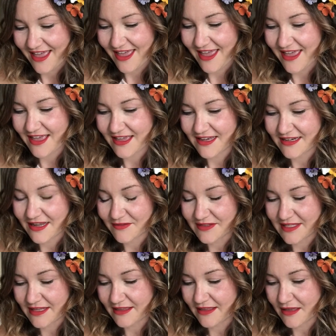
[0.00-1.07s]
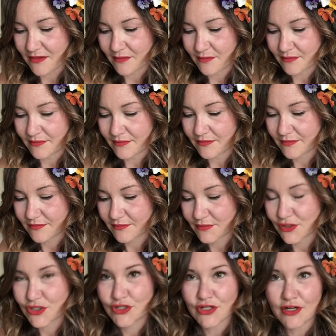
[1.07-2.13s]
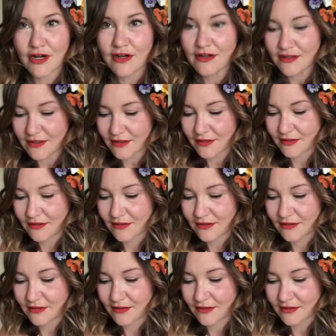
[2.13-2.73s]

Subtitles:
And I've seen them sugared.